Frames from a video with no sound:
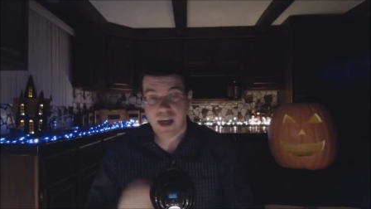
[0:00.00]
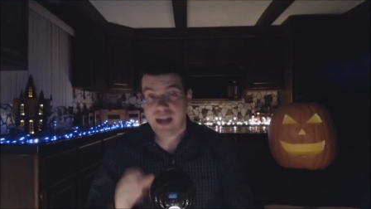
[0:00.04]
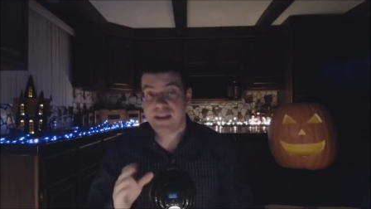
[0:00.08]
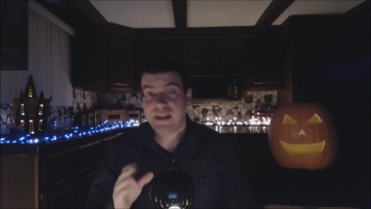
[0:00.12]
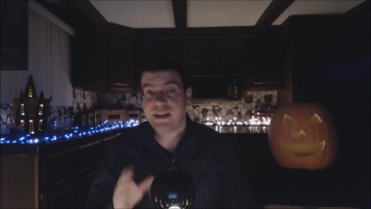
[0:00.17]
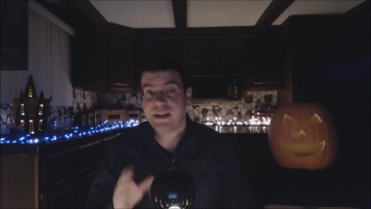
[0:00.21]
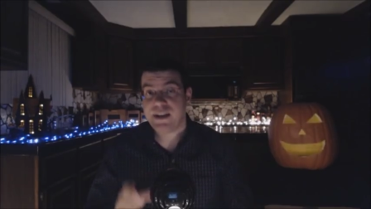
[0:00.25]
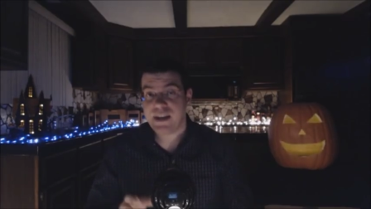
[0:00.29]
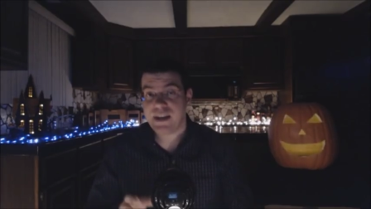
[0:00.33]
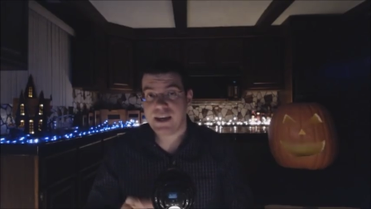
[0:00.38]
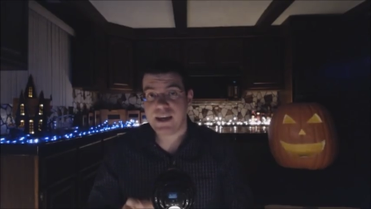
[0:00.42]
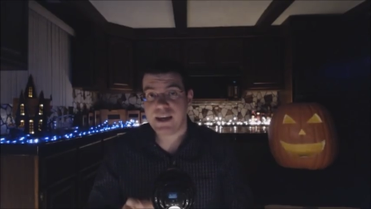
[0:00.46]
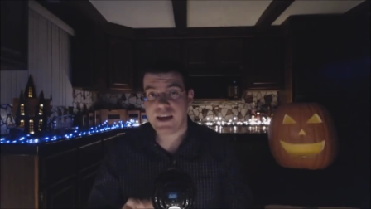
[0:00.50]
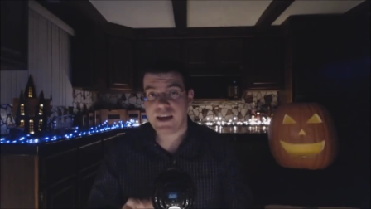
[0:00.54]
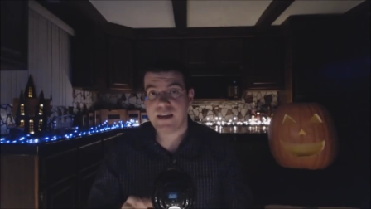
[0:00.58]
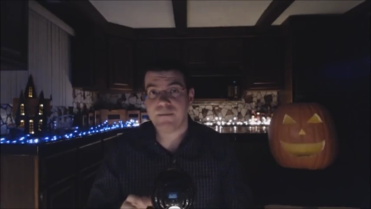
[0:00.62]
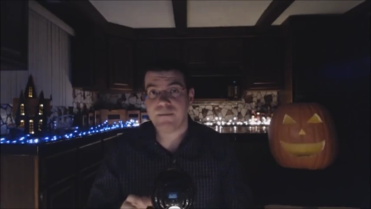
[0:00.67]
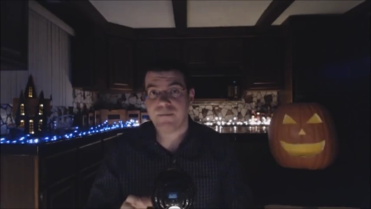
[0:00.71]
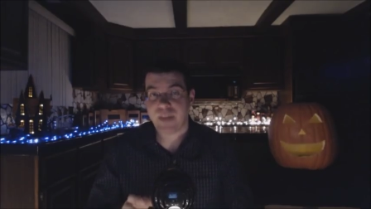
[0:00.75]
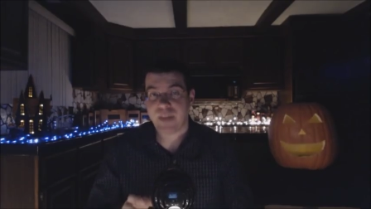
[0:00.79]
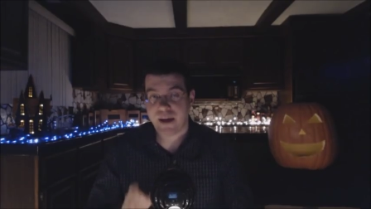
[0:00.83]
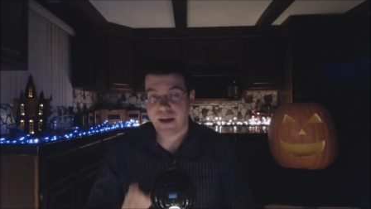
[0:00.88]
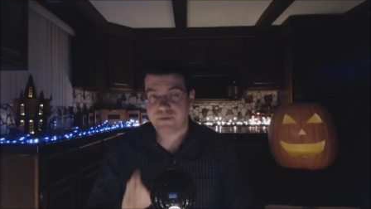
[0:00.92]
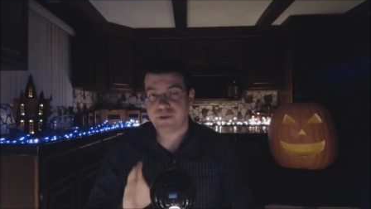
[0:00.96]
Then
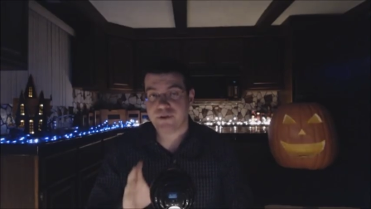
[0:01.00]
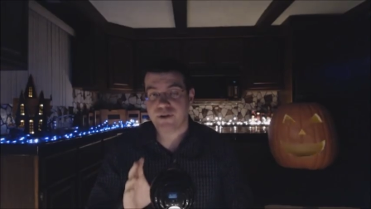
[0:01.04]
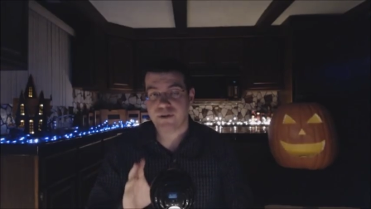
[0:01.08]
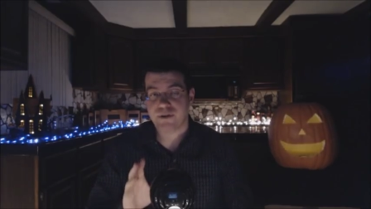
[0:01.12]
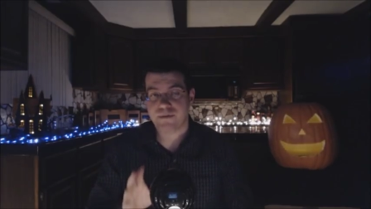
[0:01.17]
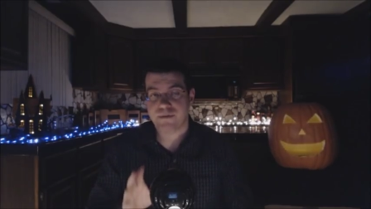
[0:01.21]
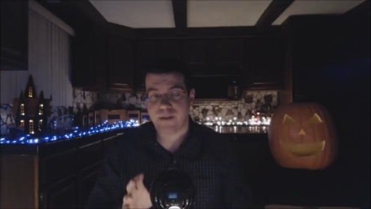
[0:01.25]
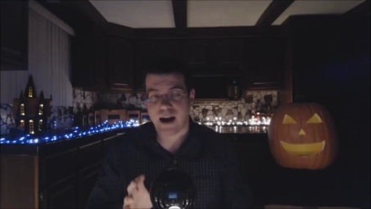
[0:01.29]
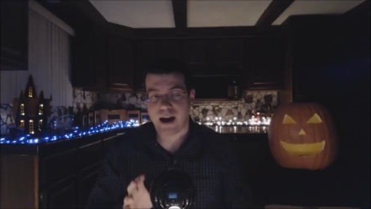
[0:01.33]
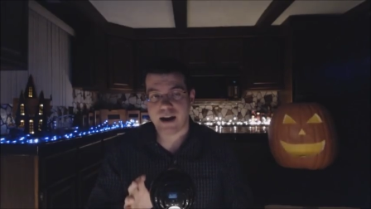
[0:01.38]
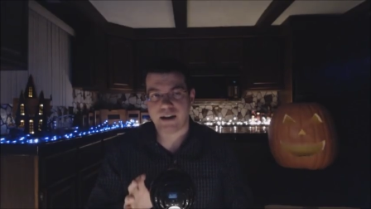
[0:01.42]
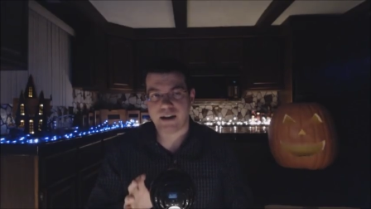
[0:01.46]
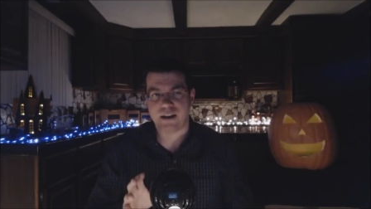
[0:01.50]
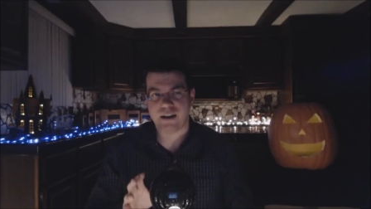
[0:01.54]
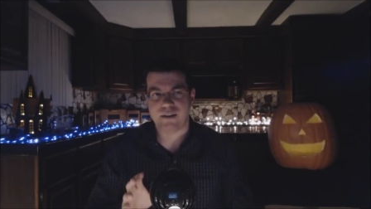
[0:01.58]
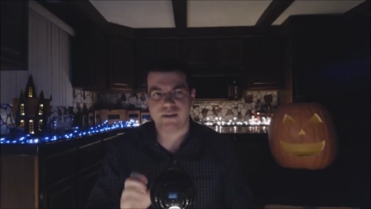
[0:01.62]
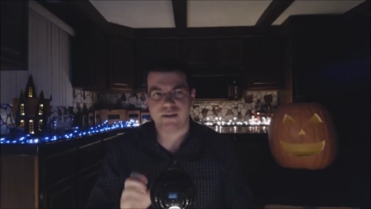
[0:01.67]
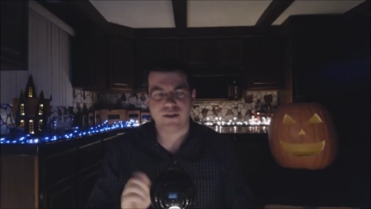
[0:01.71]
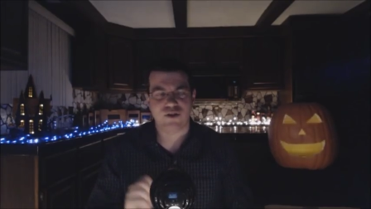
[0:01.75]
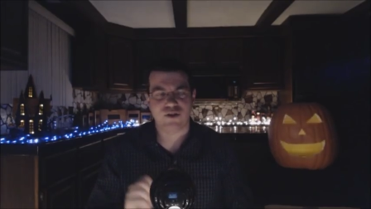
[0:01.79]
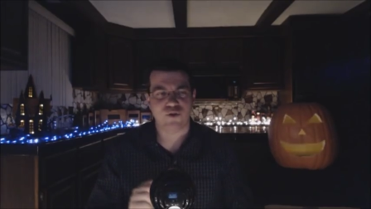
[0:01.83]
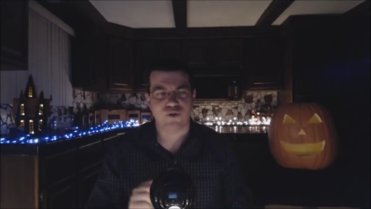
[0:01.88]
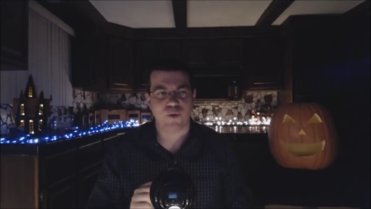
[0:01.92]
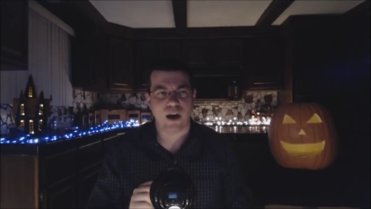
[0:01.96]
he, after defining
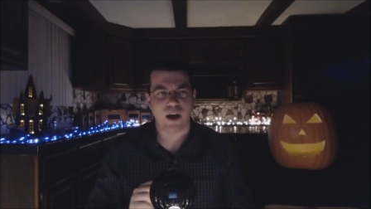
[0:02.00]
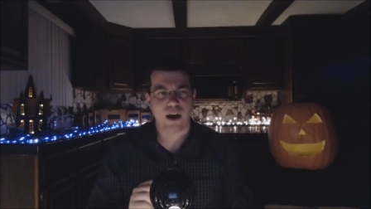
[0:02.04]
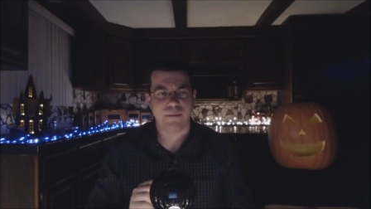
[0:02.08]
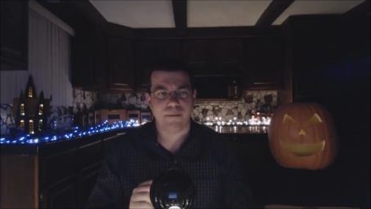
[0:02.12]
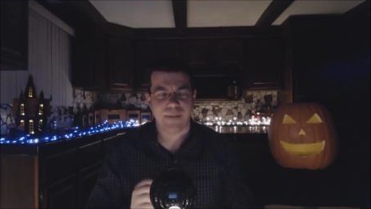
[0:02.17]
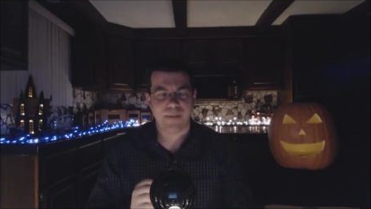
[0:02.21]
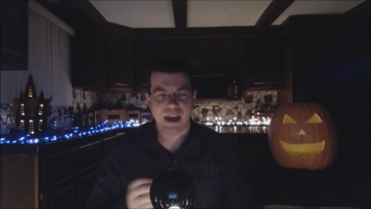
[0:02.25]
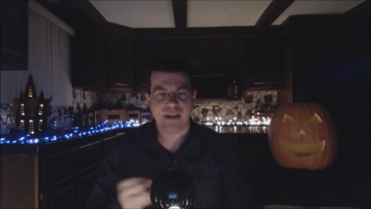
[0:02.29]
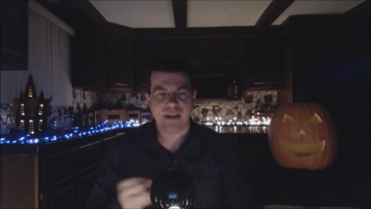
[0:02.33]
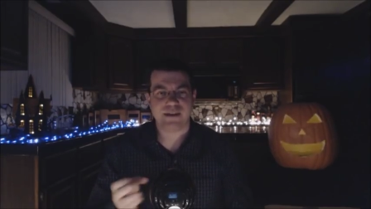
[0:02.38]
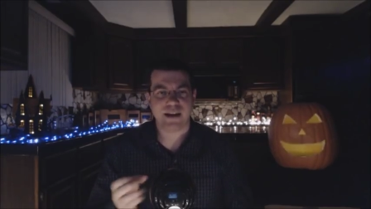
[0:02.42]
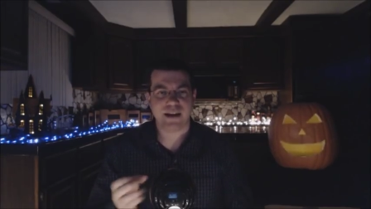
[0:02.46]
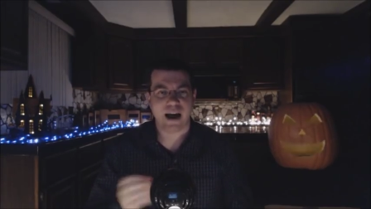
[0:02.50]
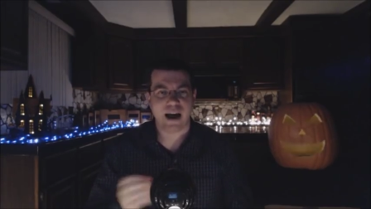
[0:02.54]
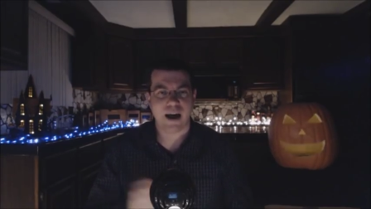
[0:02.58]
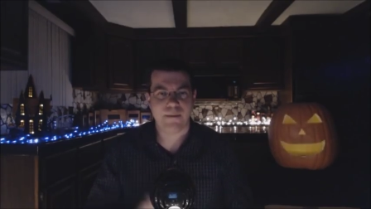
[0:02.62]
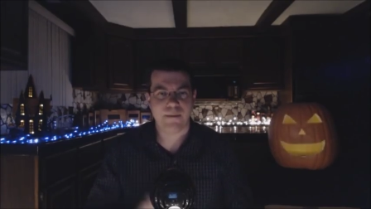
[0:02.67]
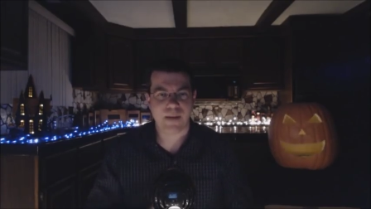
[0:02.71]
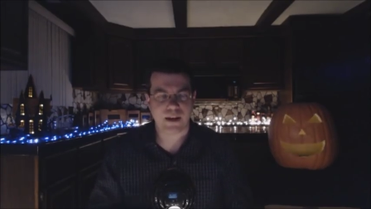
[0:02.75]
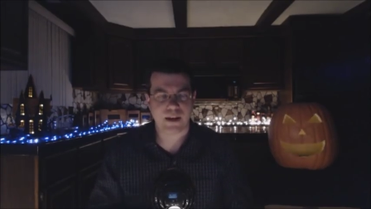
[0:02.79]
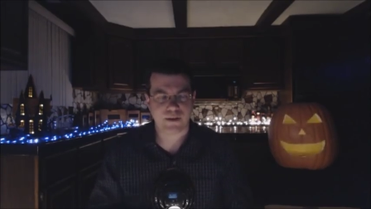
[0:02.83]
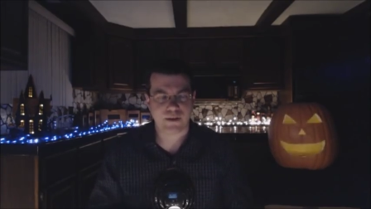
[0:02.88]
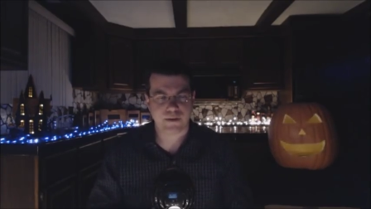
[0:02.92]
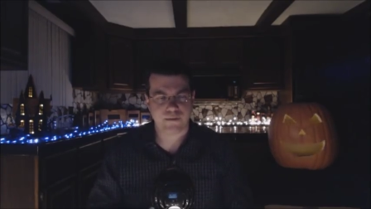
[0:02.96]
it this way, and
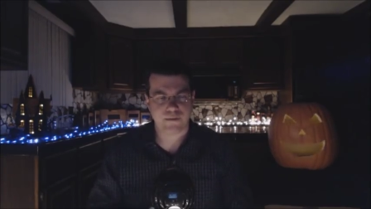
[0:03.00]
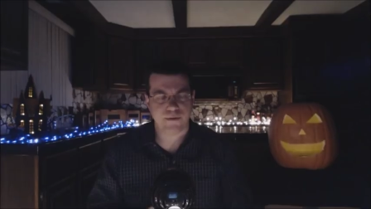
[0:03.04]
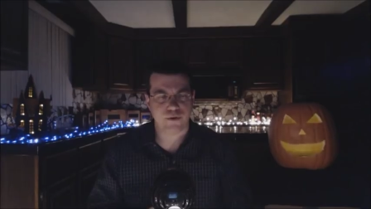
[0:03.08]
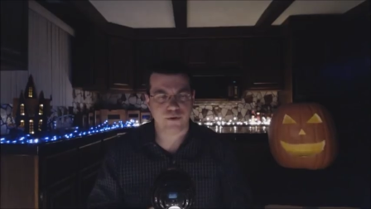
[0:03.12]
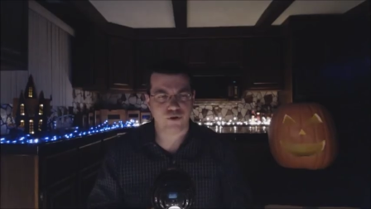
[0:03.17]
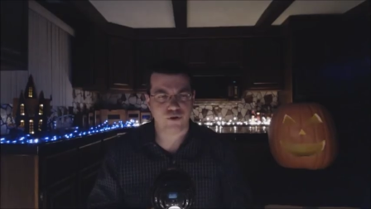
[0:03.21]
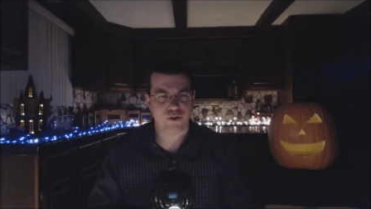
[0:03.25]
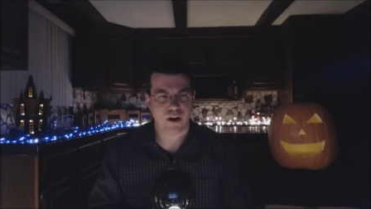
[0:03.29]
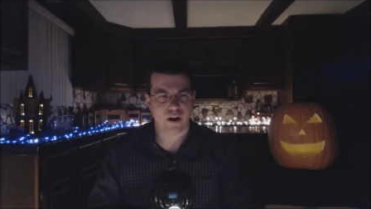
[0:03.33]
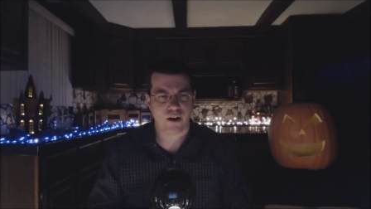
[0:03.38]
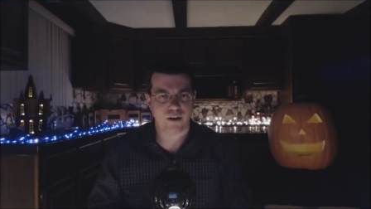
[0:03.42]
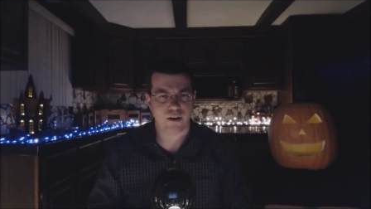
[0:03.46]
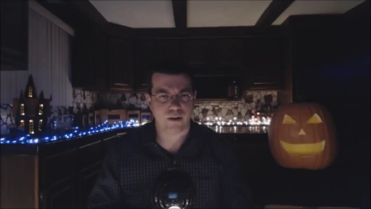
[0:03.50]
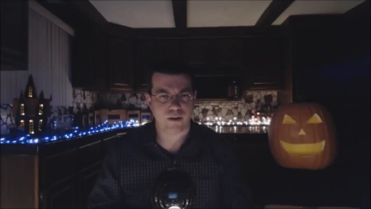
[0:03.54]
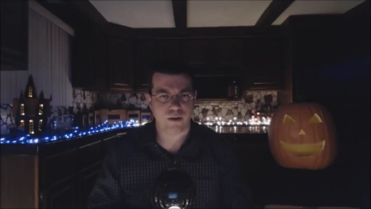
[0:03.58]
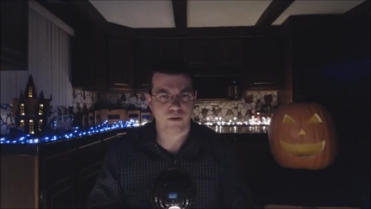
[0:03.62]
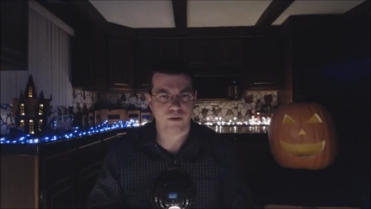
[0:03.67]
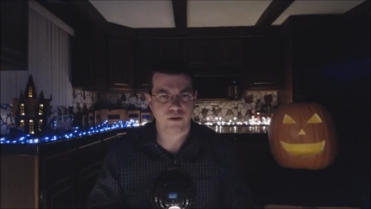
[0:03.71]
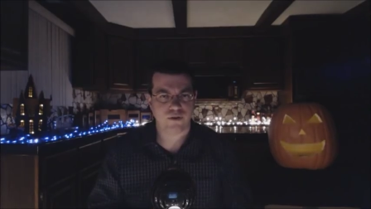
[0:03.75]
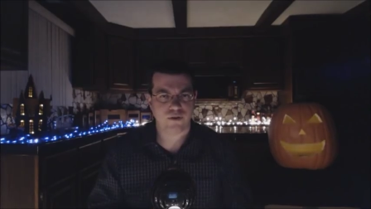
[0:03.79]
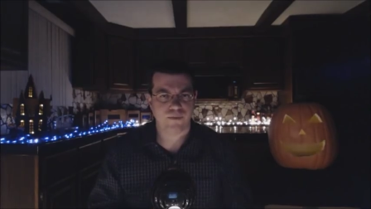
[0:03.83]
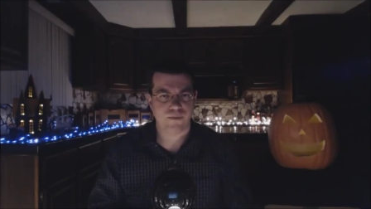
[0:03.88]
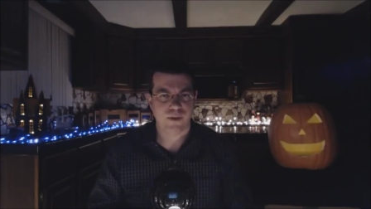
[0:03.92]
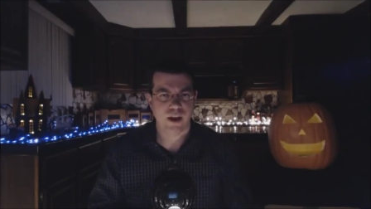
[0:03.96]
Tom Mes in future
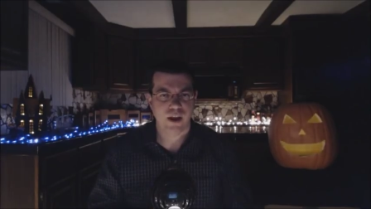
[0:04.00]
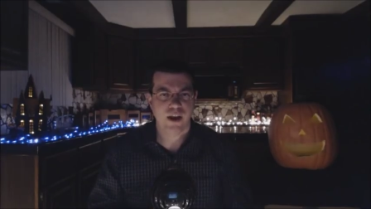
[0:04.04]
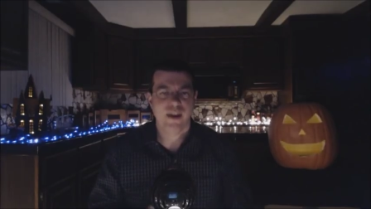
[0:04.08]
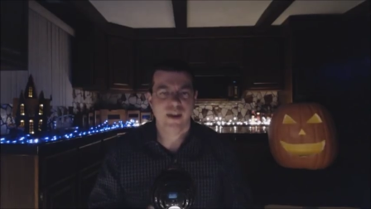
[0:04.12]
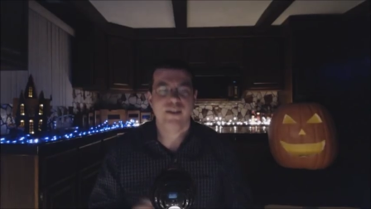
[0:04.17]
articles,